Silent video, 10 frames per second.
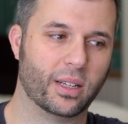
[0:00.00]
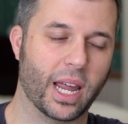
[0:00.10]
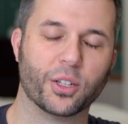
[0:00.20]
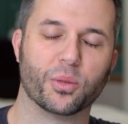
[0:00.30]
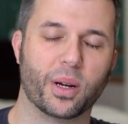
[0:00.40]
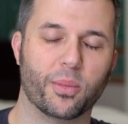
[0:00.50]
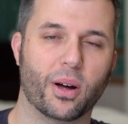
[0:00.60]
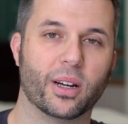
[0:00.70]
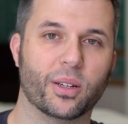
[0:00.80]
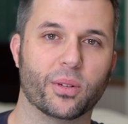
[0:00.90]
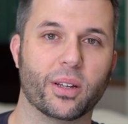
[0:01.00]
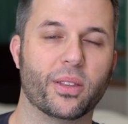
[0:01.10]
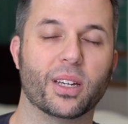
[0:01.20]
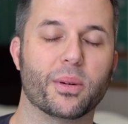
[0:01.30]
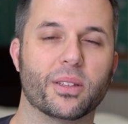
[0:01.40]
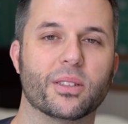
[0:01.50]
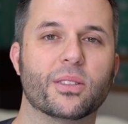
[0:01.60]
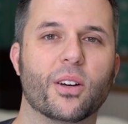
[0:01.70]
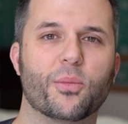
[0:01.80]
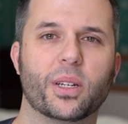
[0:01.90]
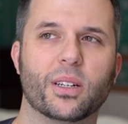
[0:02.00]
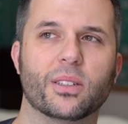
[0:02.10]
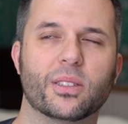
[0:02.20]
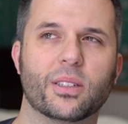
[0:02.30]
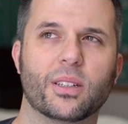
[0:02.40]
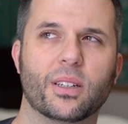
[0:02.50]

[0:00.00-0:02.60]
enter my body when I think about this stuff, because,